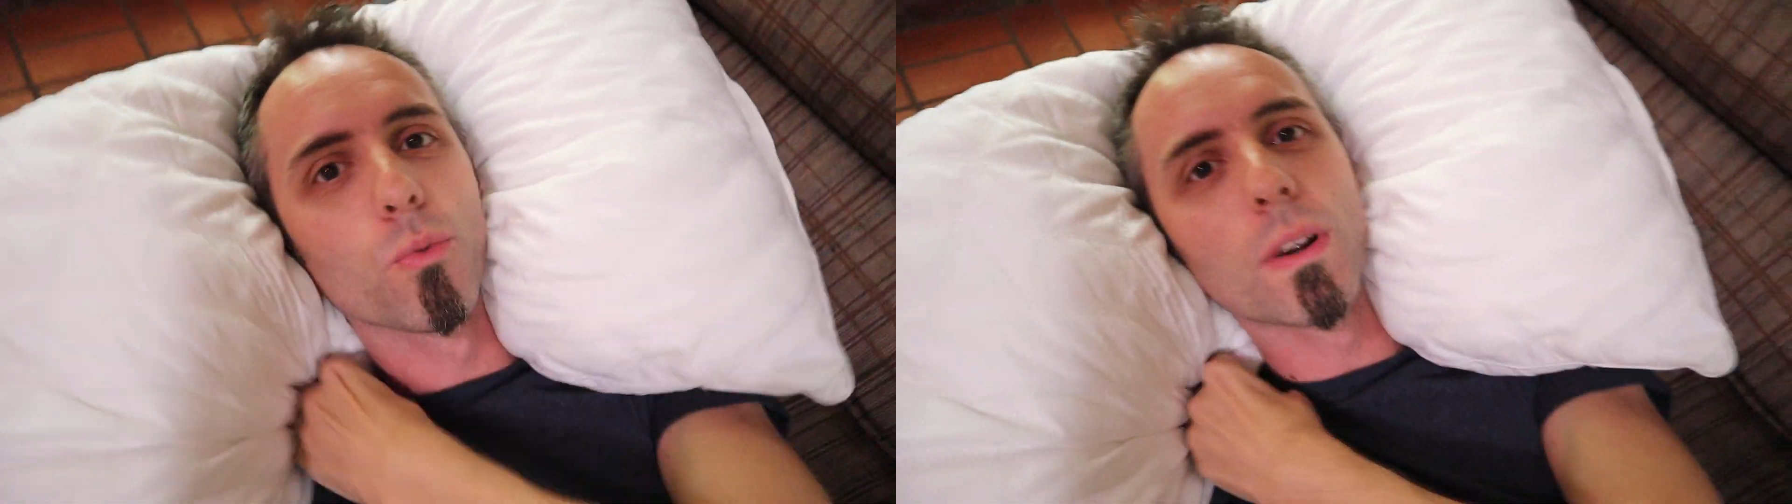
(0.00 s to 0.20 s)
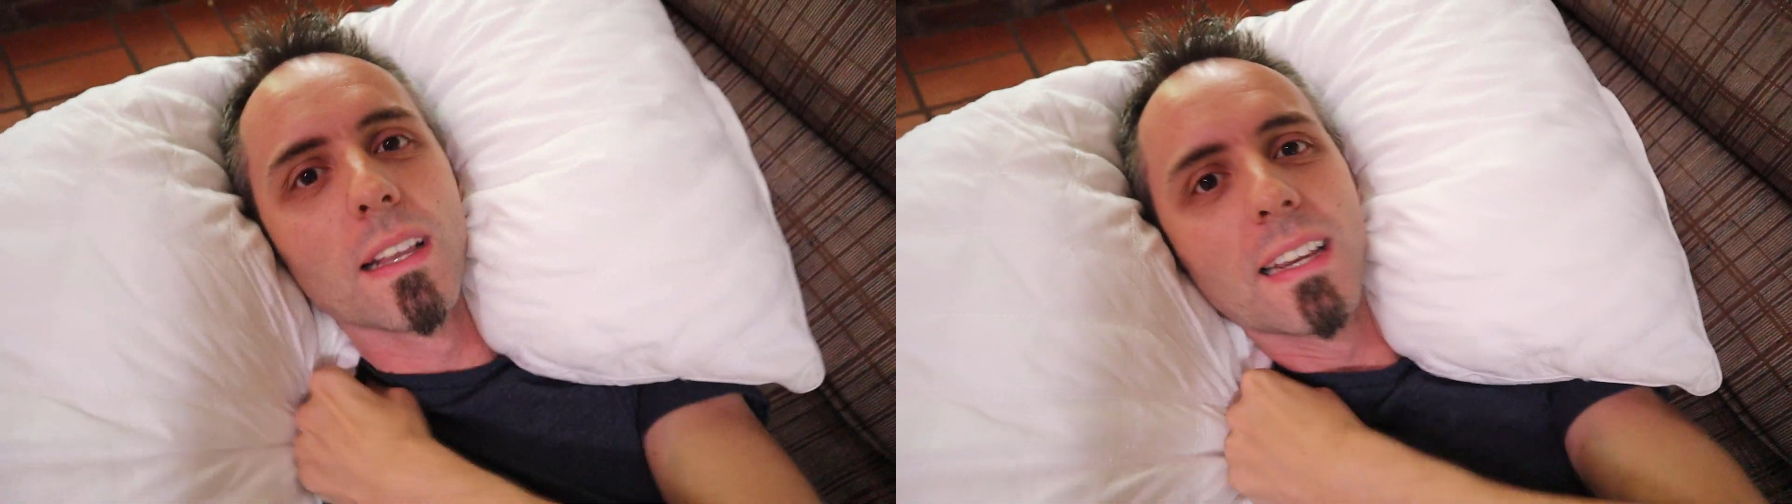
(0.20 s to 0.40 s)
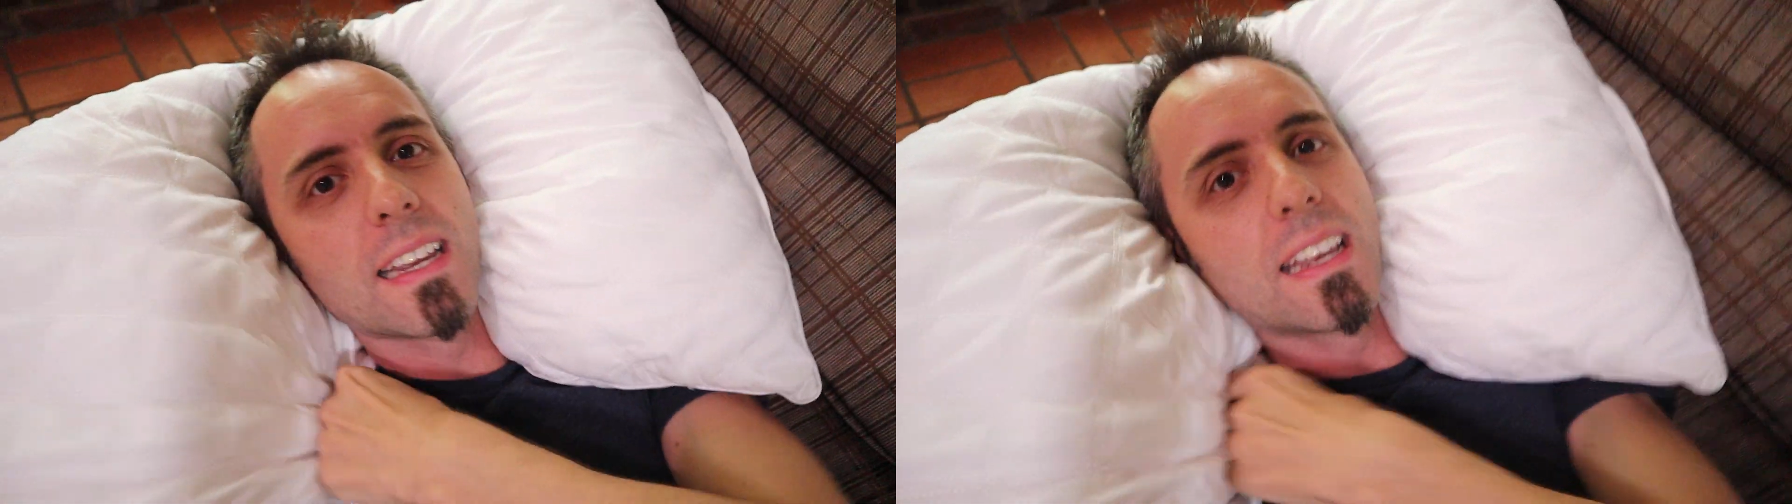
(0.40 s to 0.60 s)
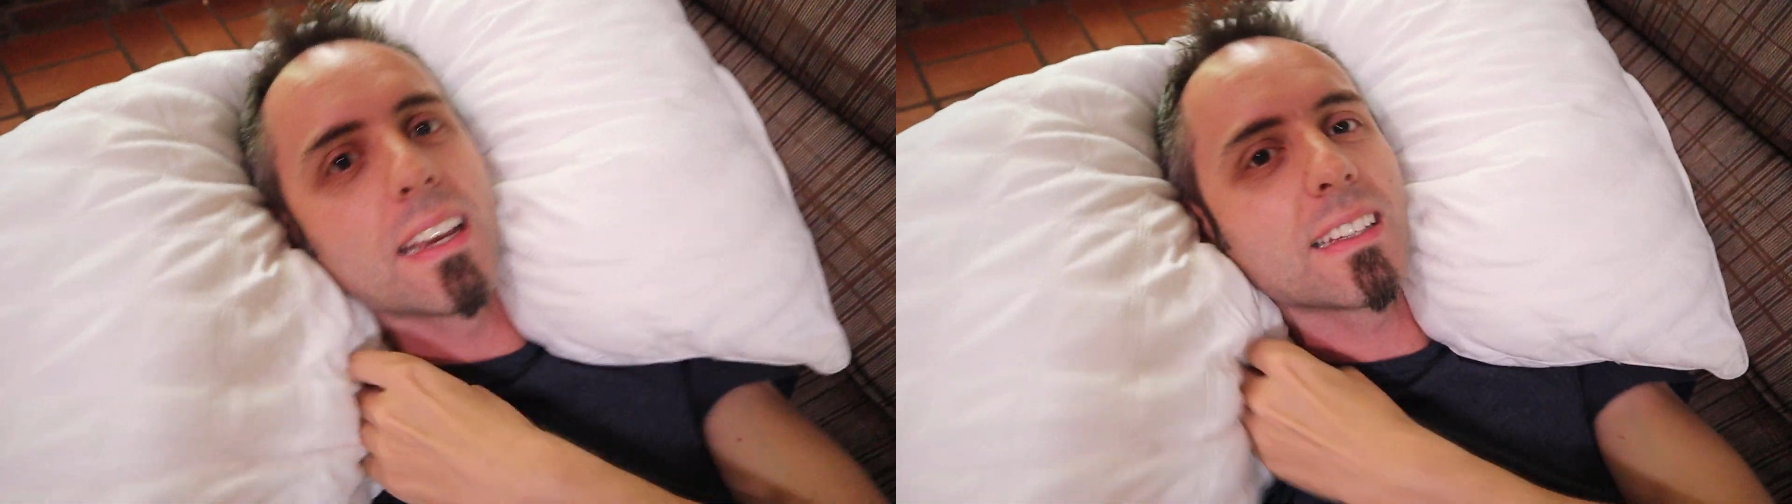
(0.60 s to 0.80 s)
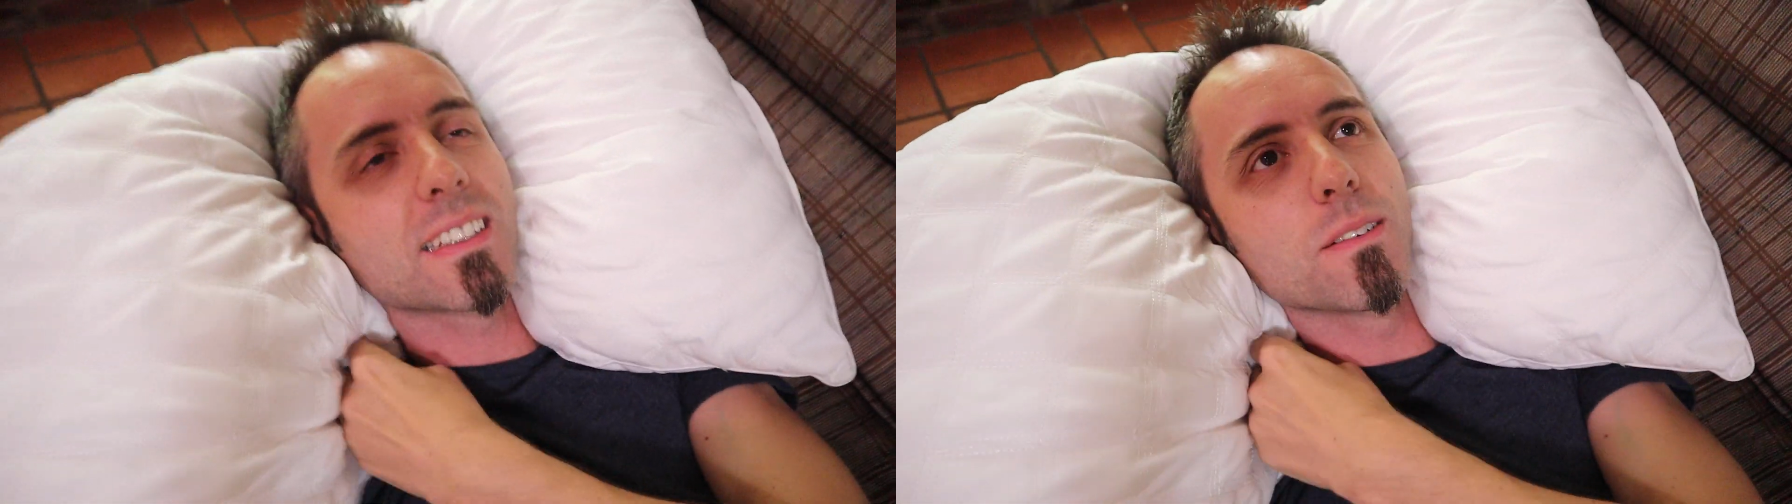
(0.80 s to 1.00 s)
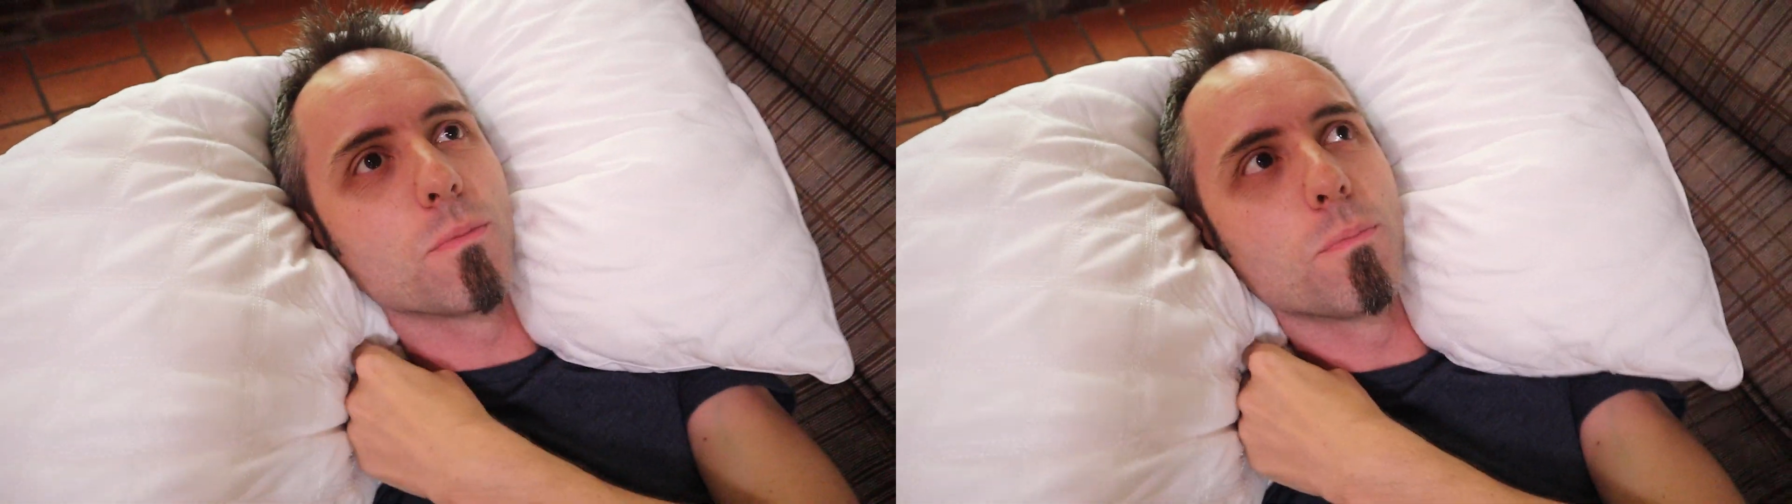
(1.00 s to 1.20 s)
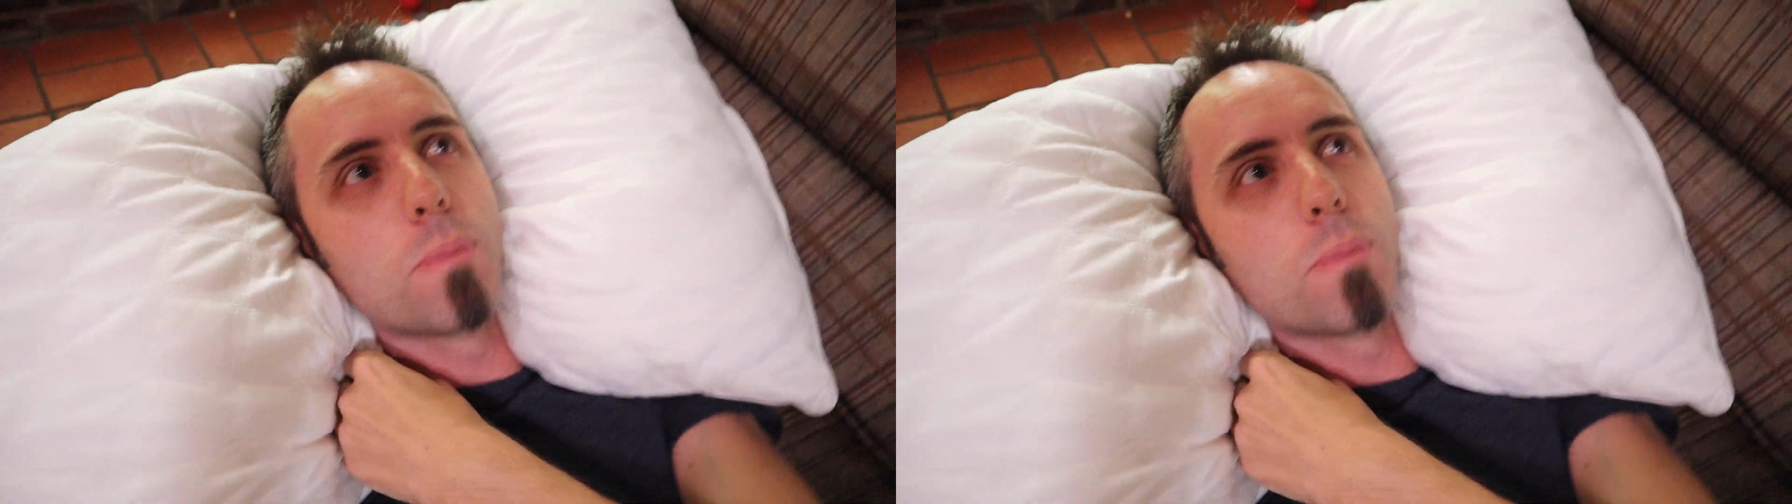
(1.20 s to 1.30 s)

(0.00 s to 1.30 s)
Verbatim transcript: really get some